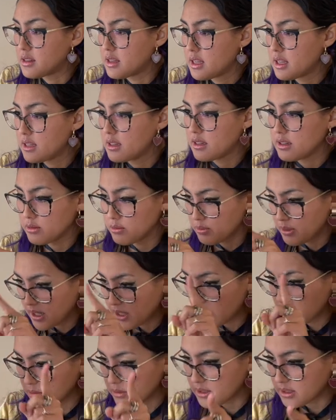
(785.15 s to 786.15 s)
then
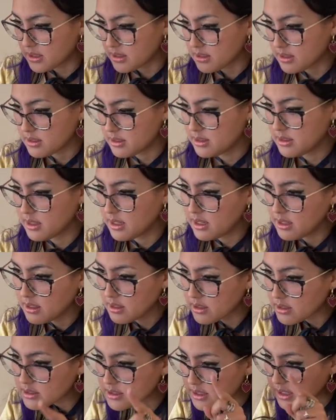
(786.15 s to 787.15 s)
around it it
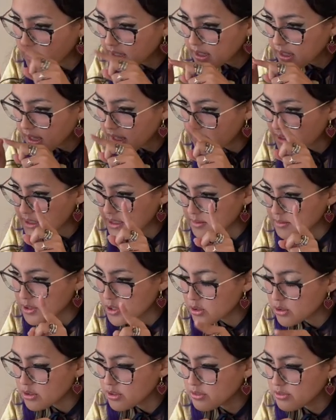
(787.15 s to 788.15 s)
looks like it has some
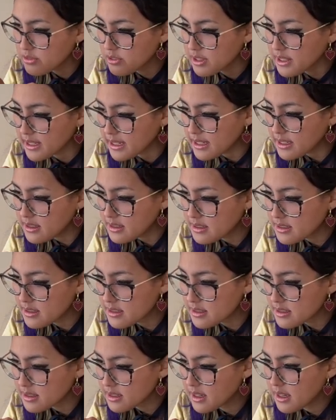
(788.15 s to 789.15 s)
sort of
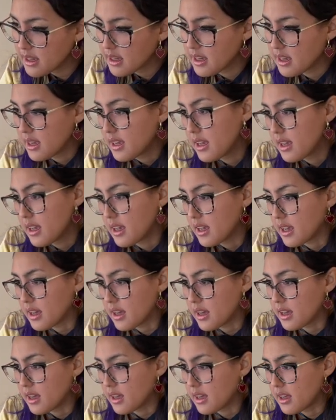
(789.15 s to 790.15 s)
lace
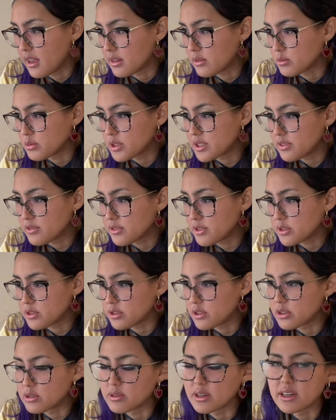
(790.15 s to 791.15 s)
and what if you
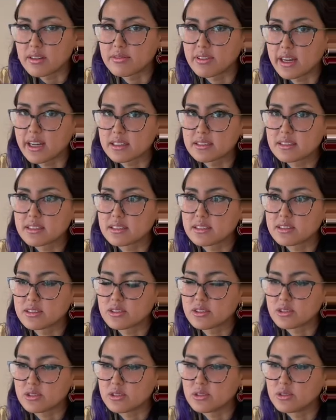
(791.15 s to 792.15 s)
don't have access
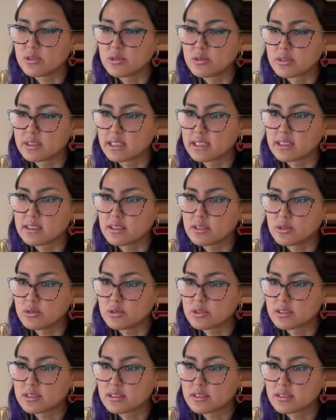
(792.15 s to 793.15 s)
to like
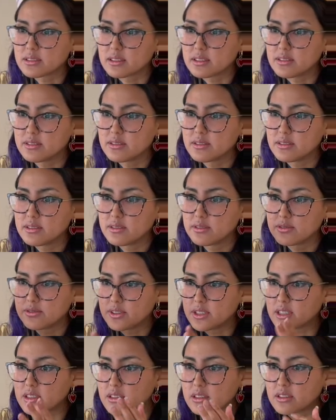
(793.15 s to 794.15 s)
those
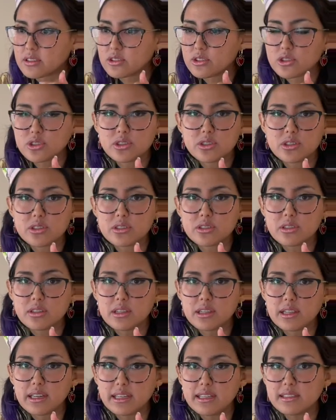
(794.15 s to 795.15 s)
vintage
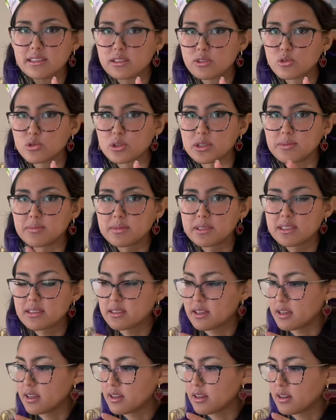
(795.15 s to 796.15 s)
lace trims
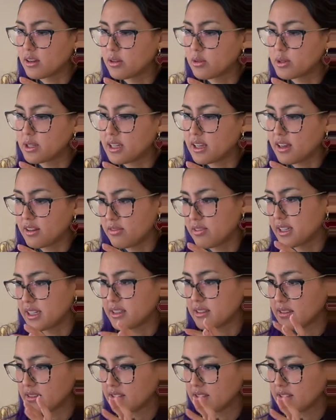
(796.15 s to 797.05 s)
that only have like